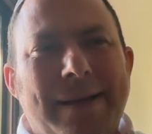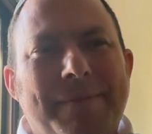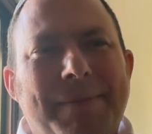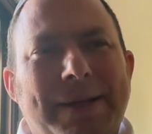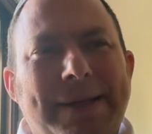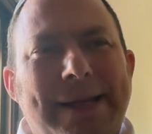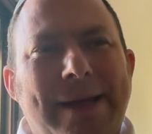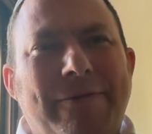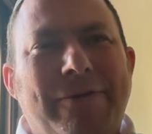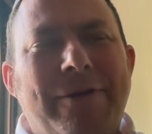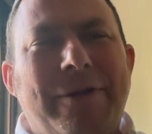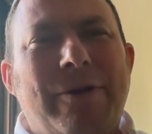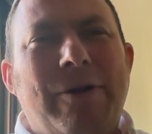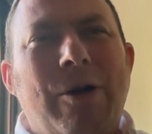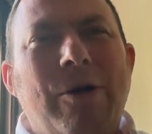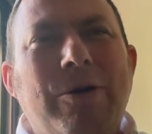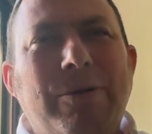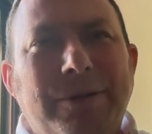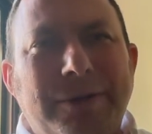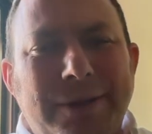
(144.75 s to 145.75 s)
a day for their
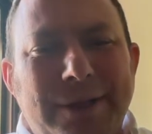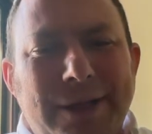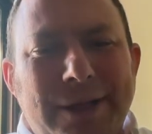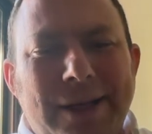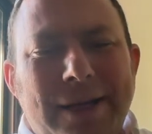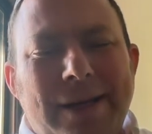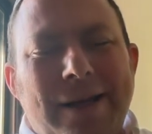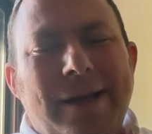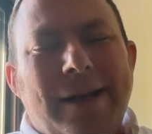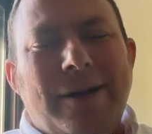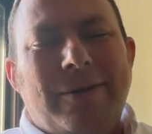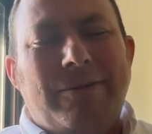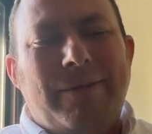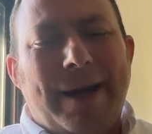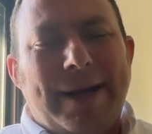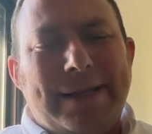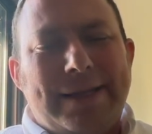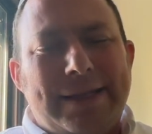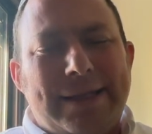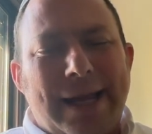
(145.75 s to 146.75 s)
own
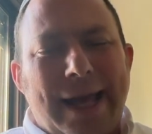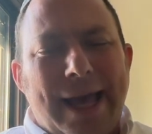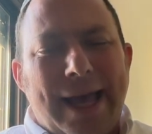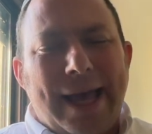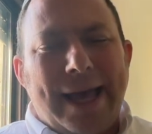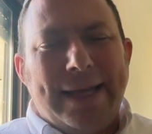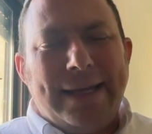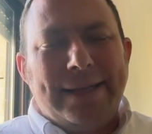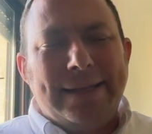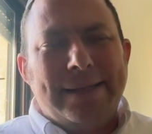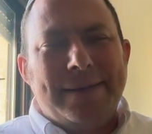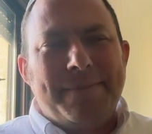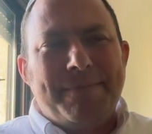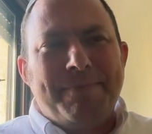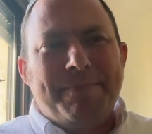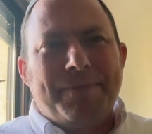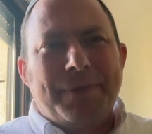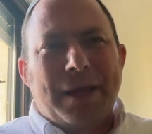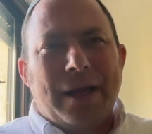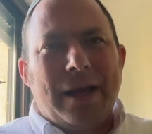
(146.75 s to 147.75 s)
rest and
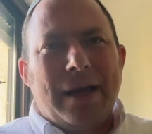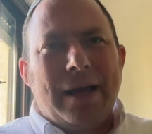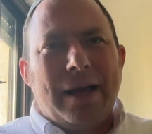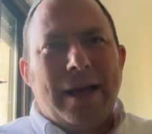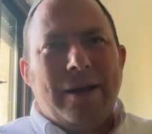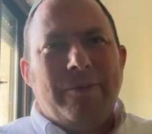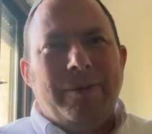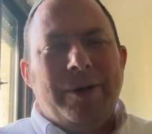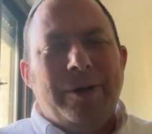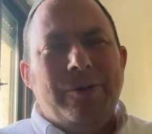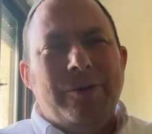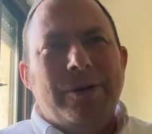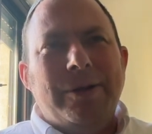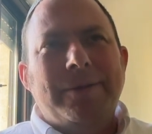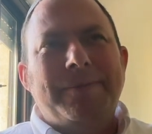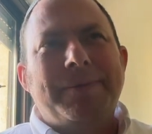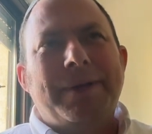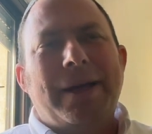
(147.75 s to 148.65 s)
renewal.